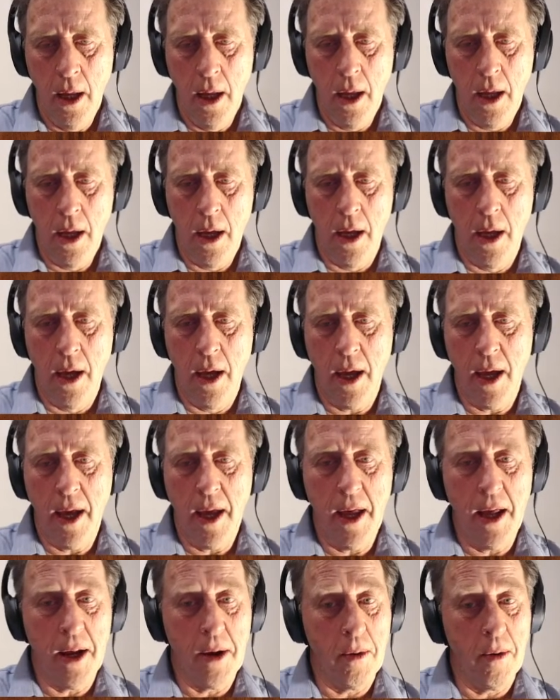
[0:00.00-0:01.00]

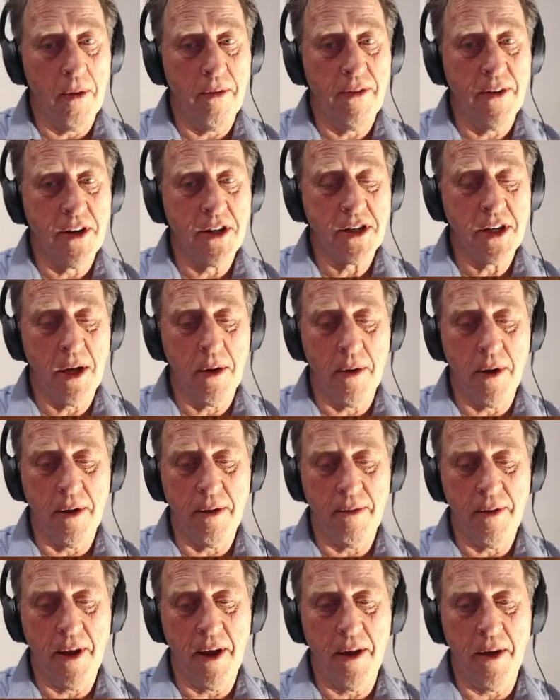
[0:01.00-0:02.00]
How do we finish that one,
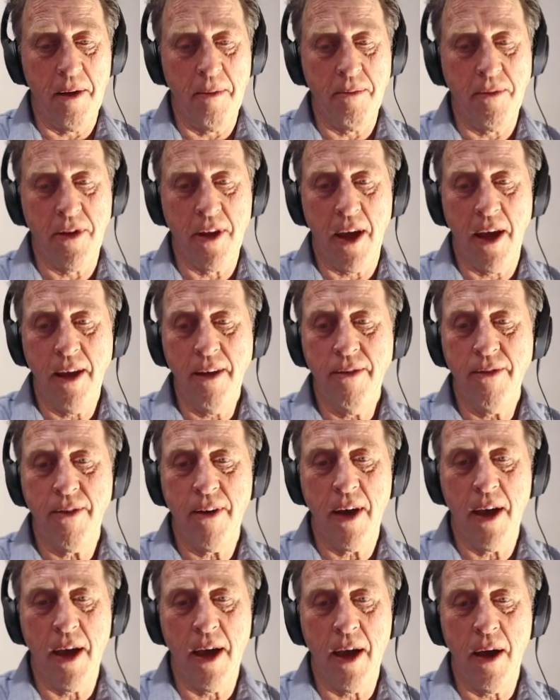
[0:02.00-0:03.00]
Dave?
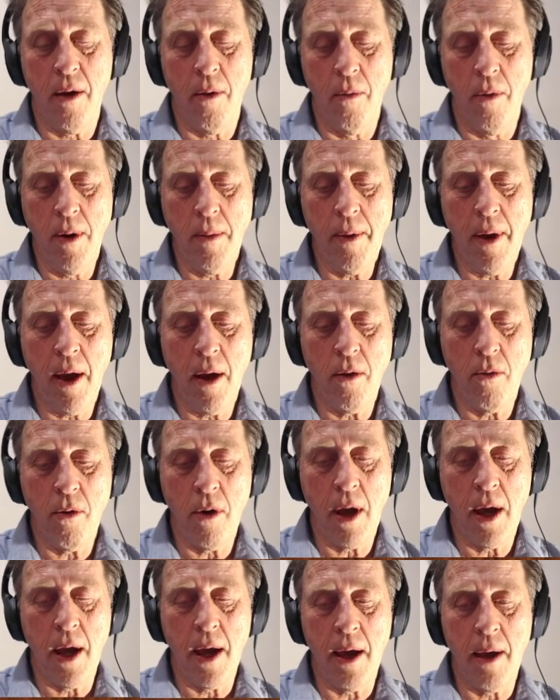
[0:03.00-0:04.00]
What about
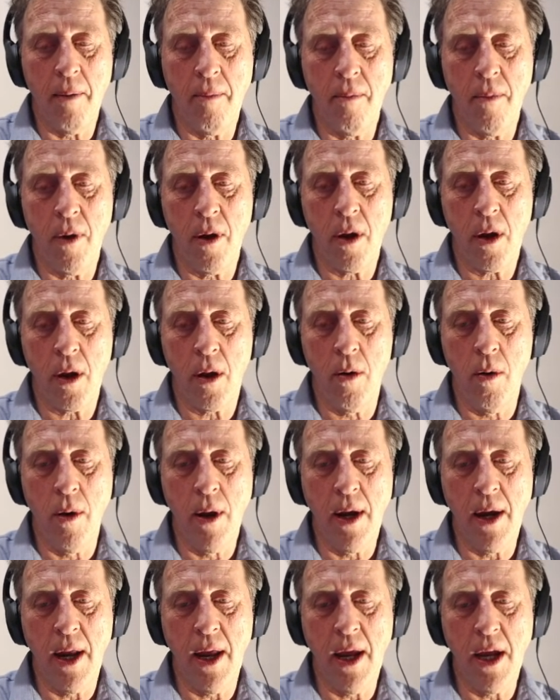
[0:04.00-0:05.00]
Queen
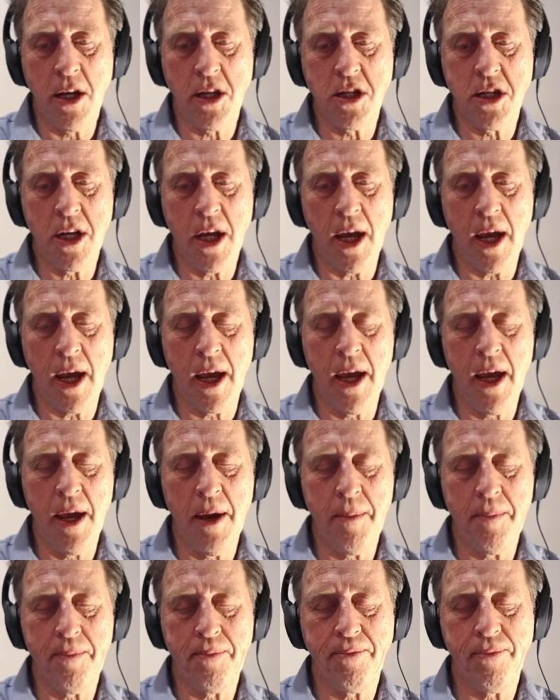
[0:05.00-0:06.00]
here check?
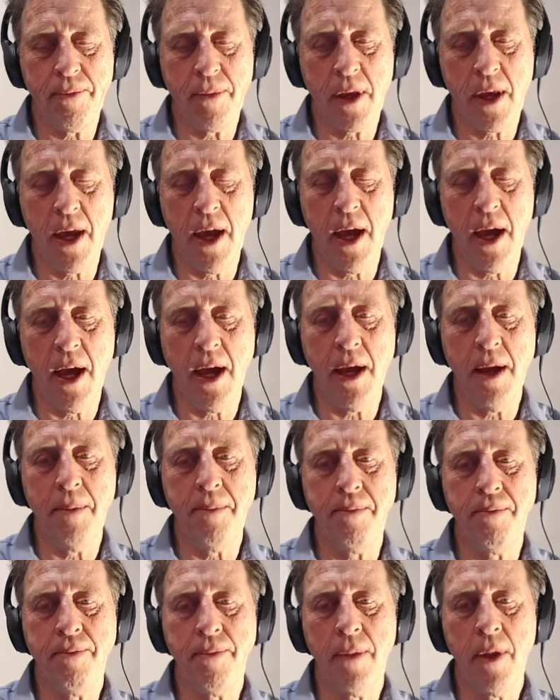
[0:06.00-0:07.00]
Okay,
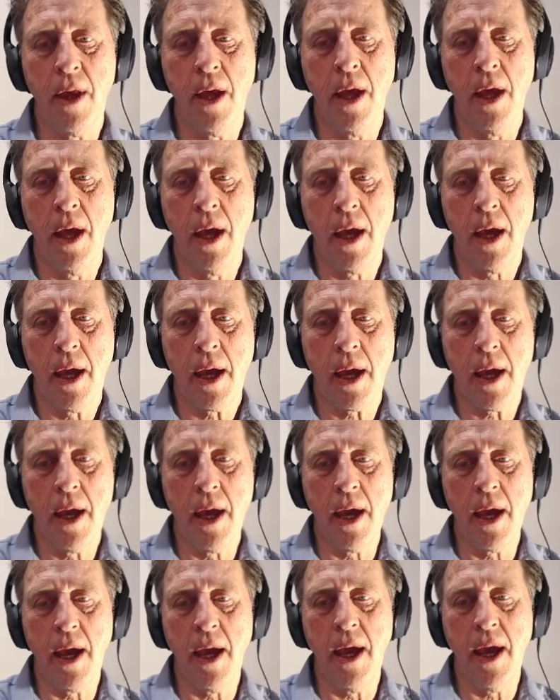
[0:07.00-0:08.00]

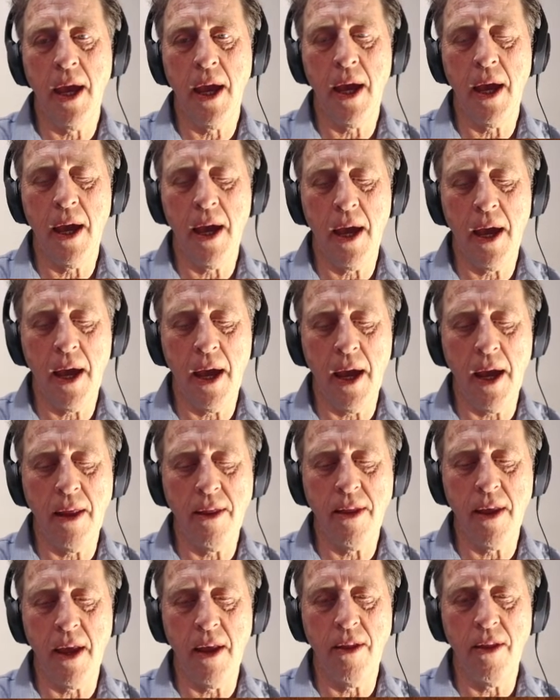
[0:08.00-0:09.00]
King here, and
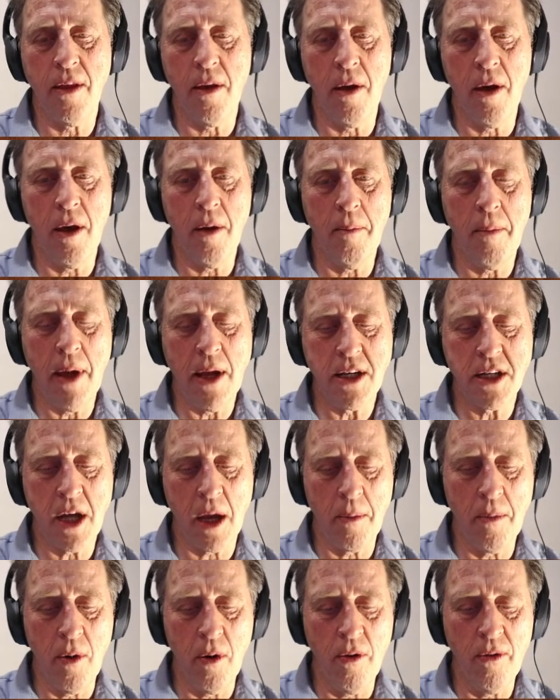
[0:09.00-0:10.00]
then the magic
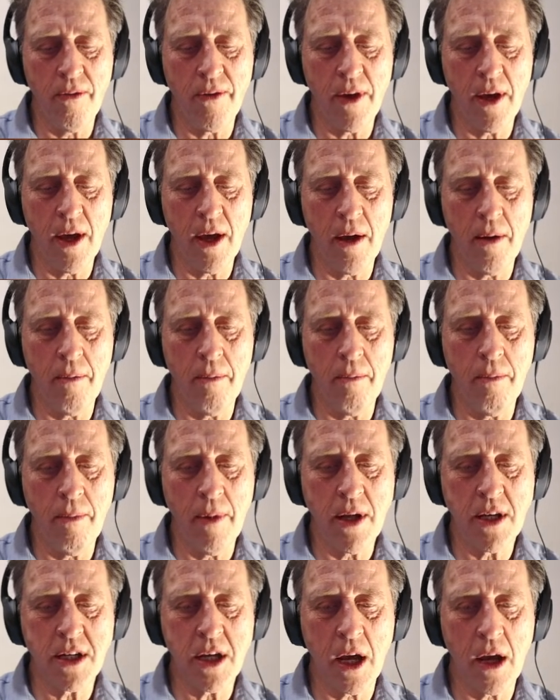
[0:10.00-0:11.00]
move
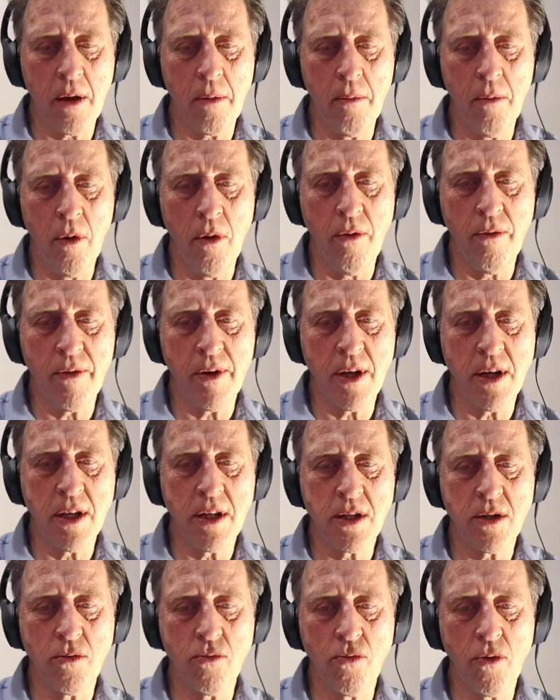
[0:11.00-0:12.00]
is
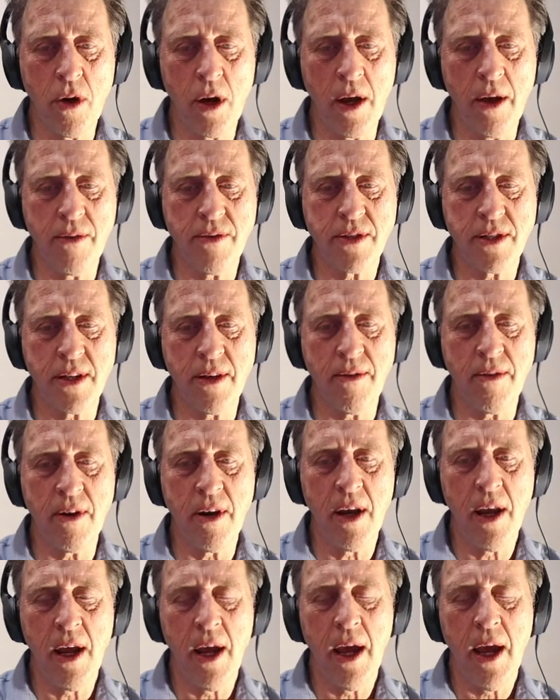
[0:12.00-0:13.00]
Rook f7,
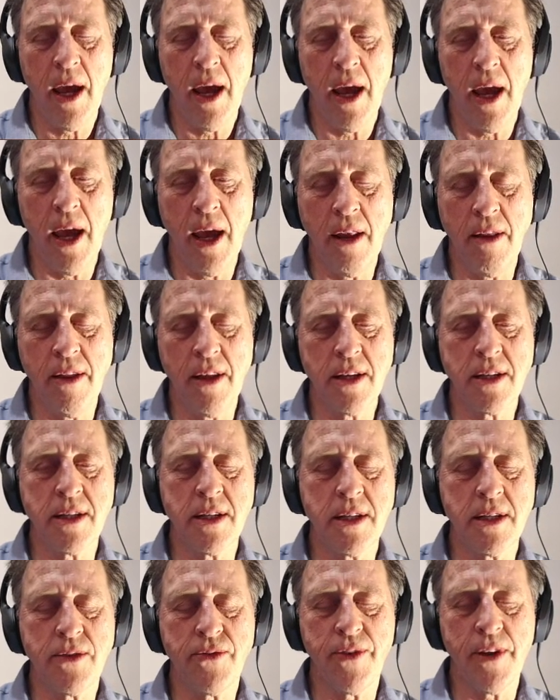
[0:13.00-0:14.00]
and this
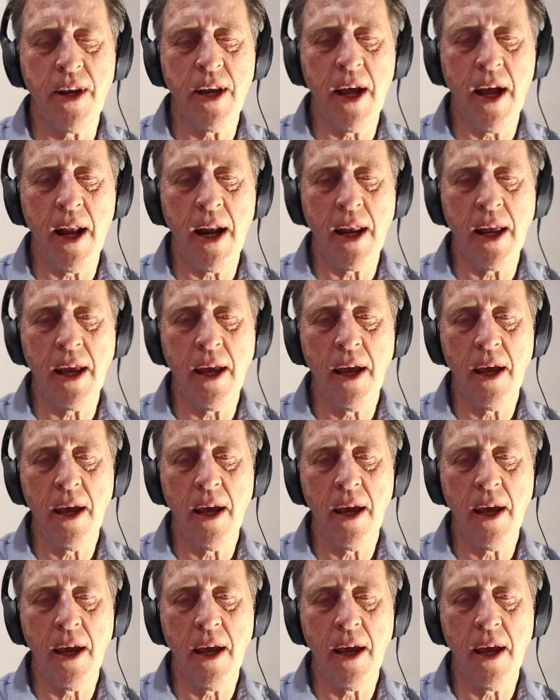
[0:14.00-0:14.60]
is finale.